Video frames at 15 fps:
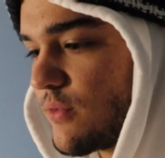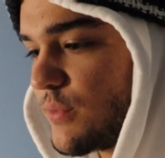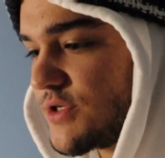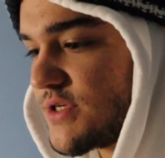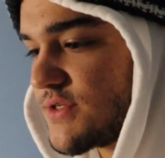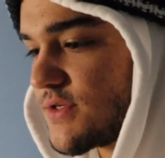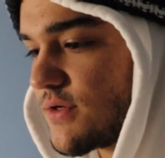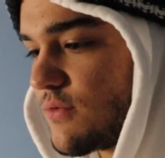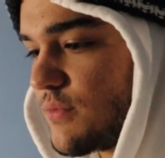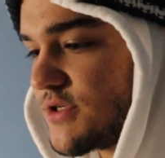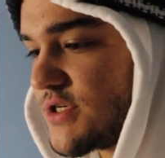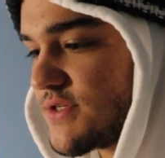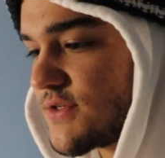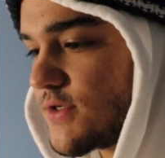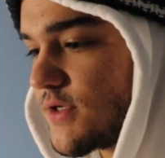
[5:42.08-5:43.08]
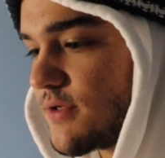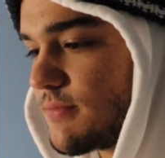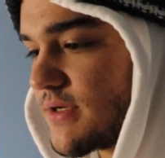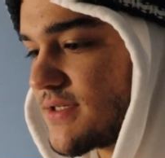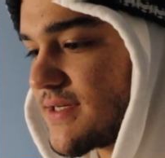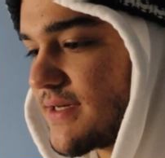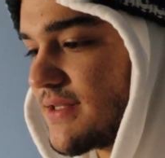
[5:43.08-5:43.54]
which is good
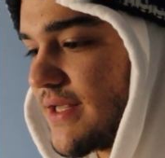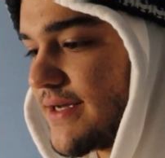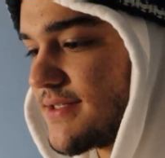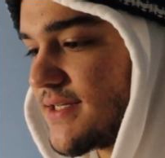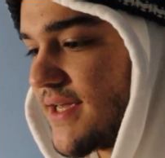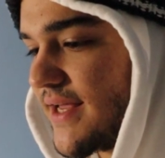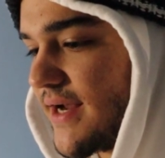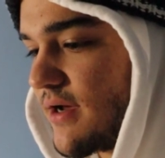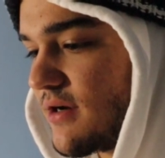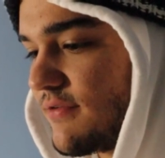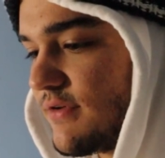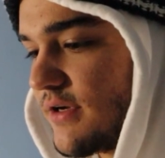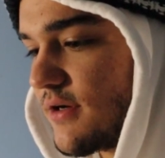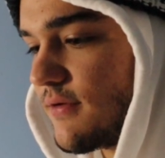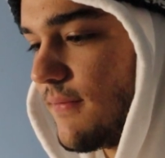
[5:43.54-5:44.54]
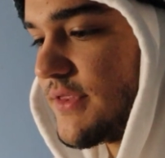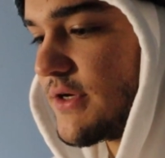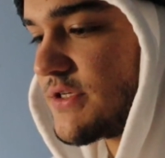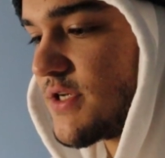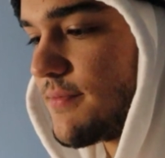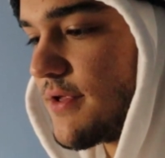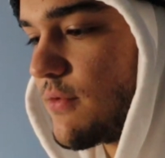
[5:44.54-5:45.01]
because I'd like to get out of here. But
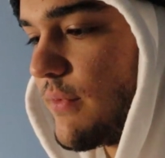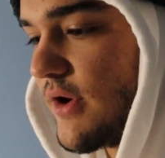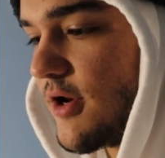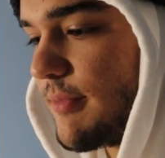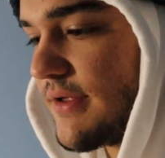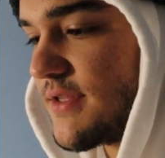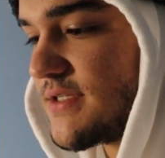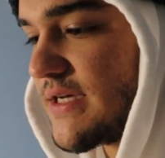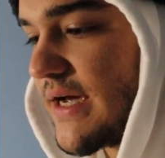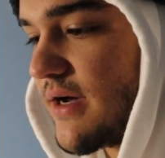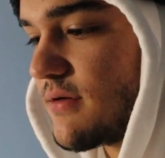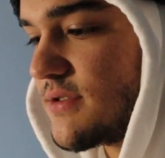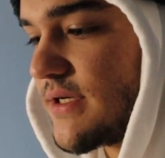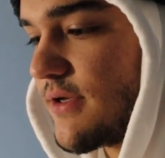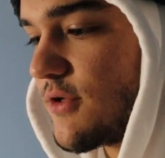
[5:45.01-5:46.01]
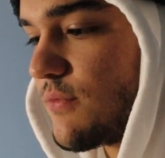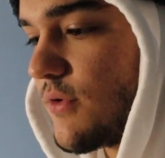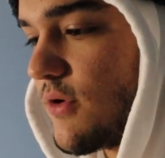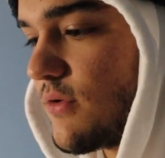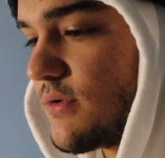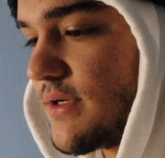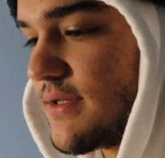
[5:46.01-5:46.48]
there's something weird about the town down the
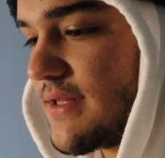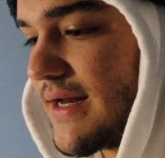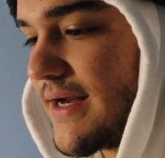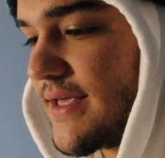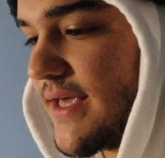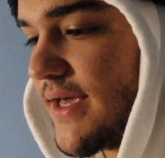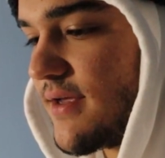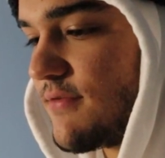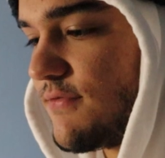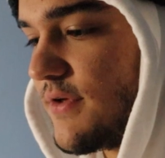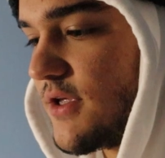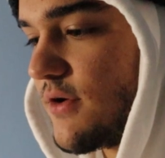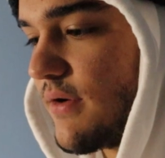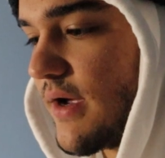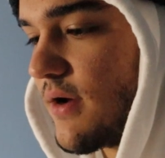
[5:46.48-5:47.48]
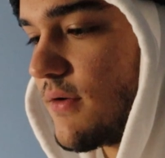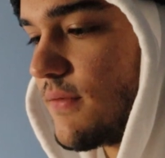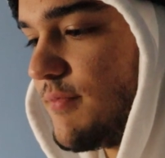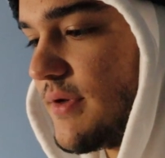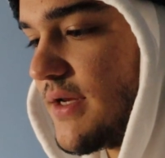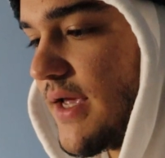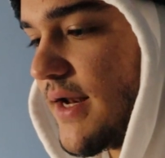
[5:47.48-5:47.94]
road that I can't figure out.
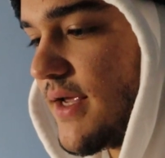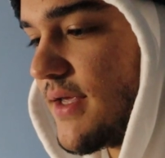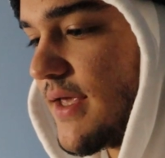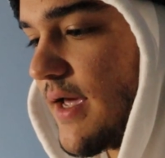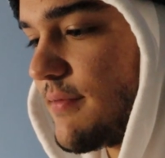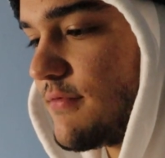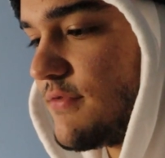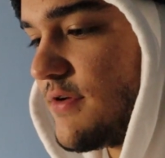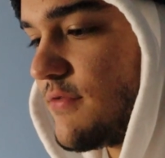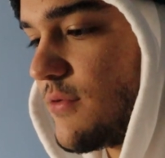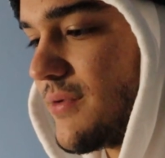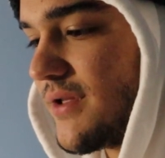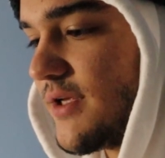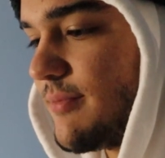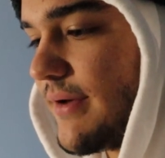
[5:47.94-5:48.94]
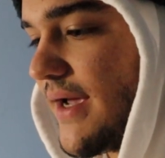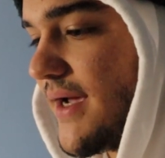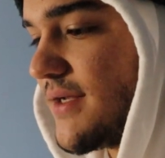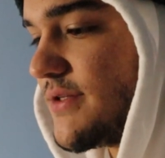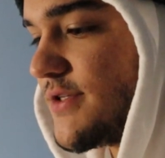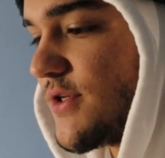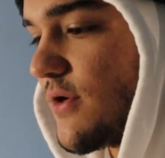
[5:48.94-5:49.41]
I've been getting cabin fever really
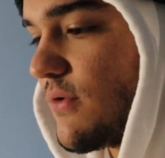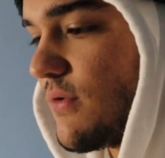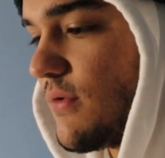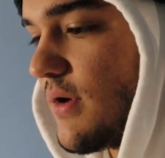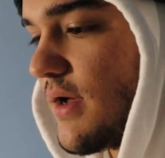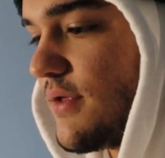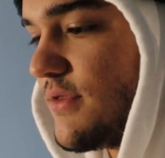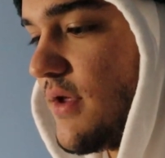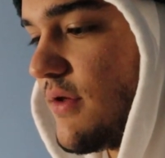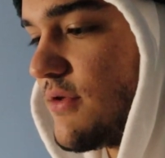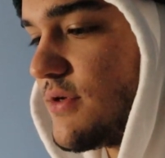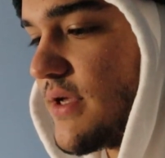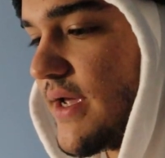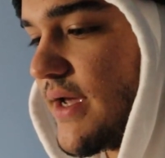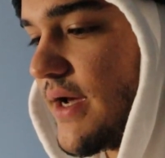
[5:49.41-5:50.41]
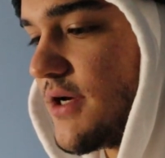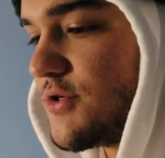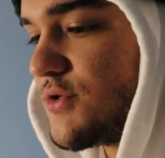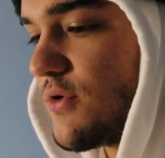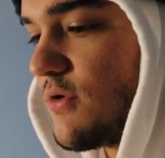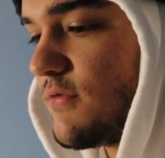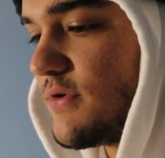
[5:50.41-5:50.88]
bad, so the other day I
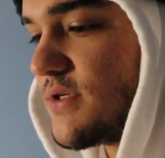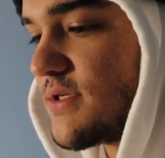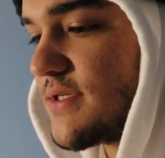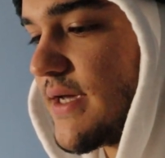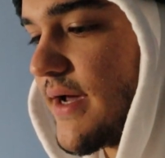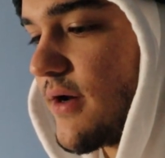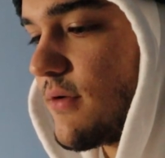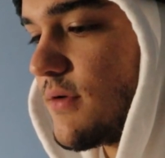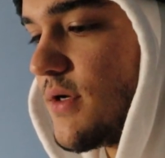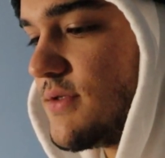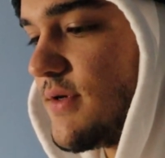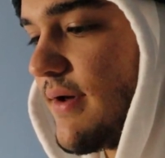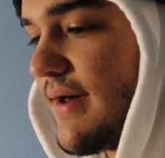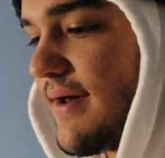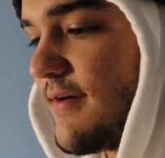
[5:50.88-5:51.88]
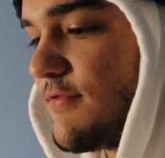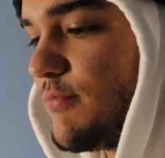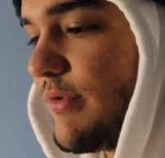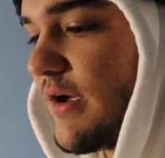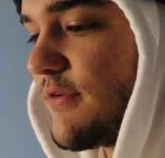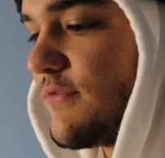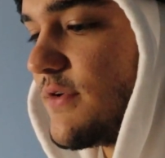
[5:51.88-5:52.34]
drove into town to have
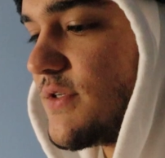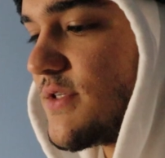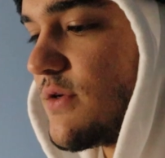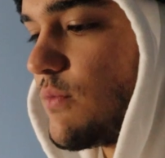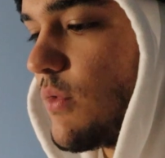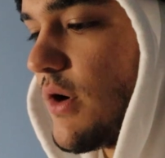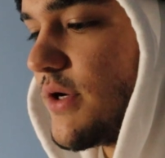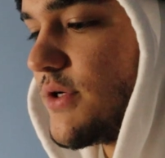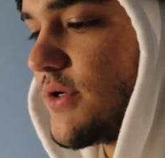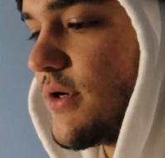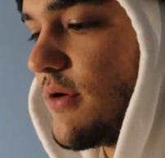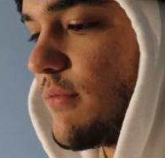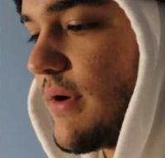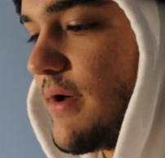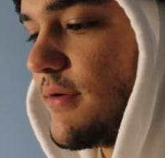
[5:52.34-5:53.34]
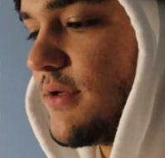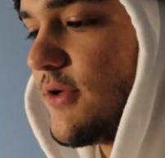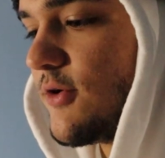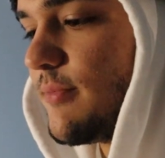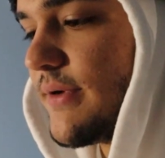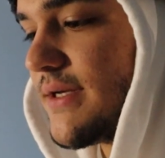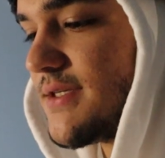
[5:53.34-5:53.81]
breakfast and wander around a
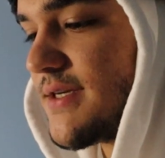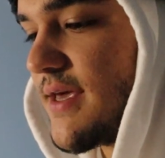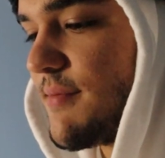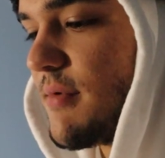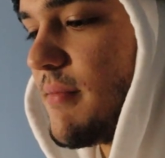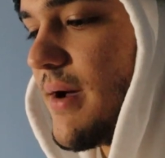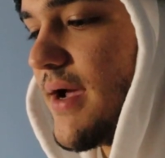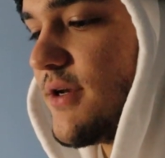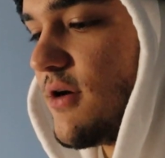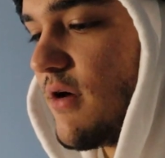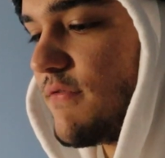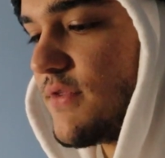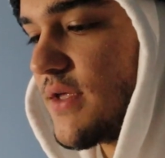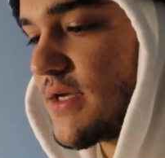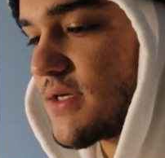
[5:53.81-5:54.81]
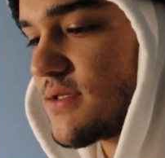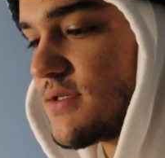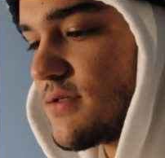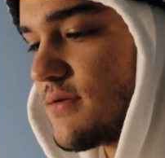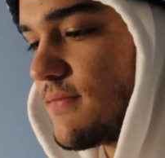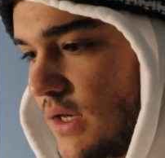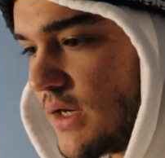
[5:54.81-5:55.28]
little bit to get my mind off
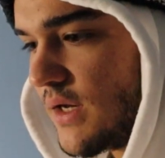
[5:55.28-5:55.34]
things.